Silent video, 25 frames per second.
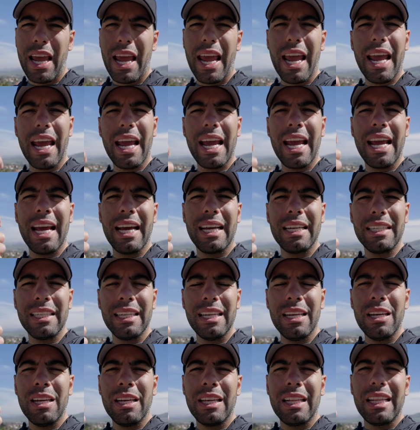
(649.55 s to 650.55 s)
And
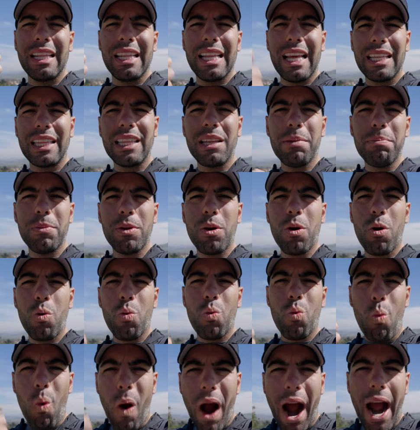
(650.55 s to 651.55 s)
let them know
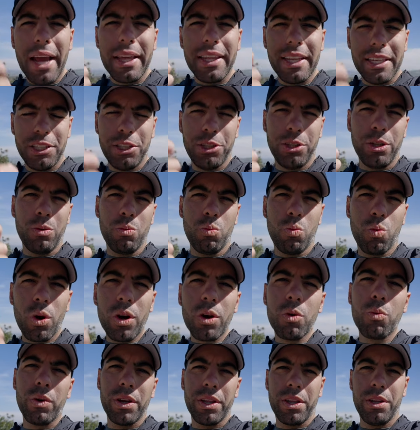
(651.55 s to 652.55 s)
why they should
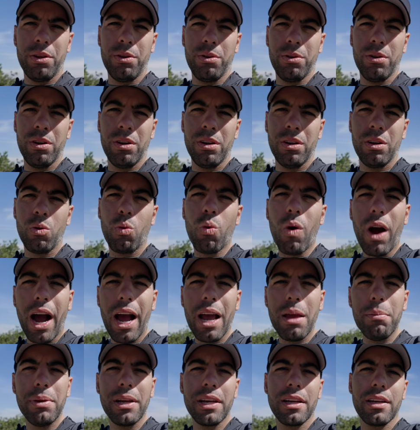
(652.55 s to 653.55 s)
work with you.
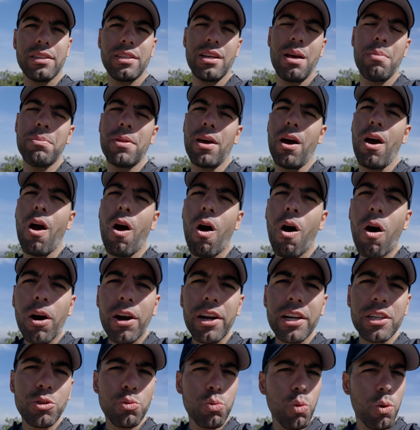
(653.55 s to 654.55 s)
Why? Because I'm the
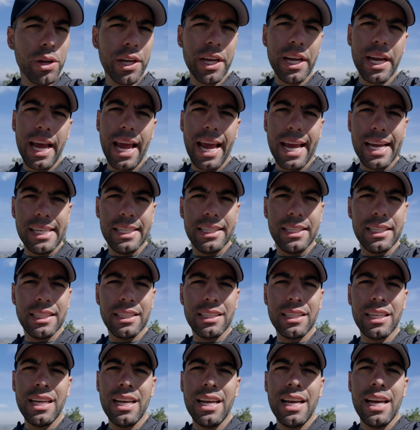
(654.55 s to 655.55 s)
hardest working
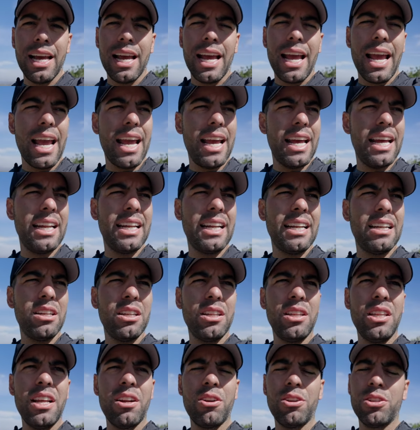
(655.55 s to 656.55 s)
agent,
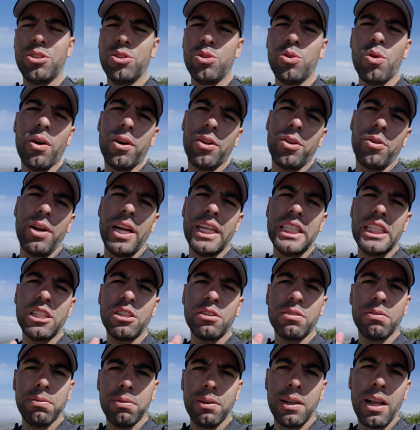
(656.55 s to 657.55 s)
and there's no other
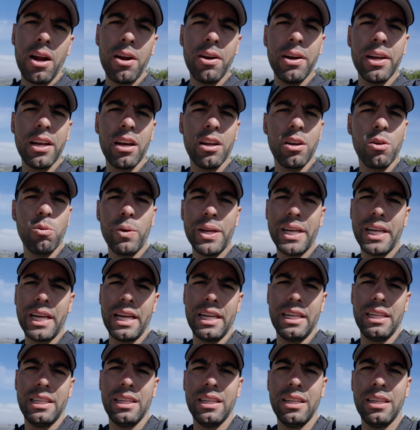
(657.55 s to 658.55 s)
agents flyering on a
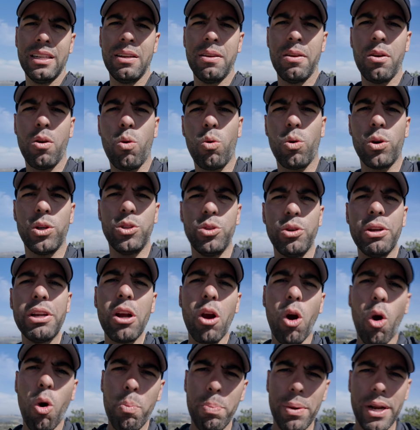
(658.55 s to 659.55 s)
weekend or
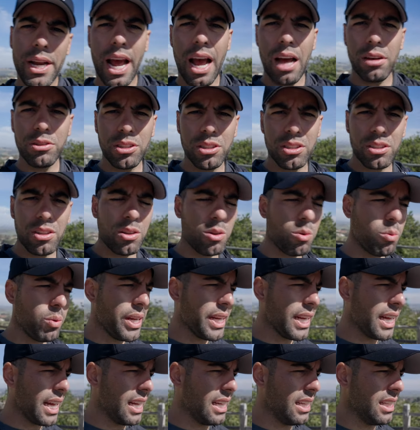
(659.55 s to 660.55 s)
doing open houses on the
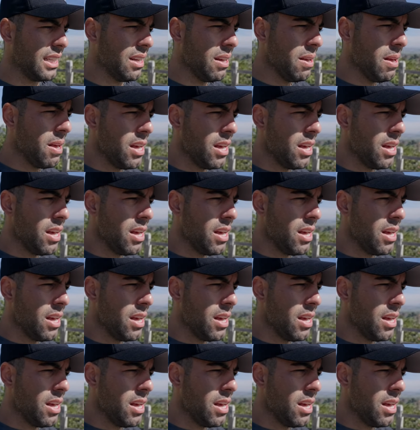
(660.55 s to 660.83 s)
weekend.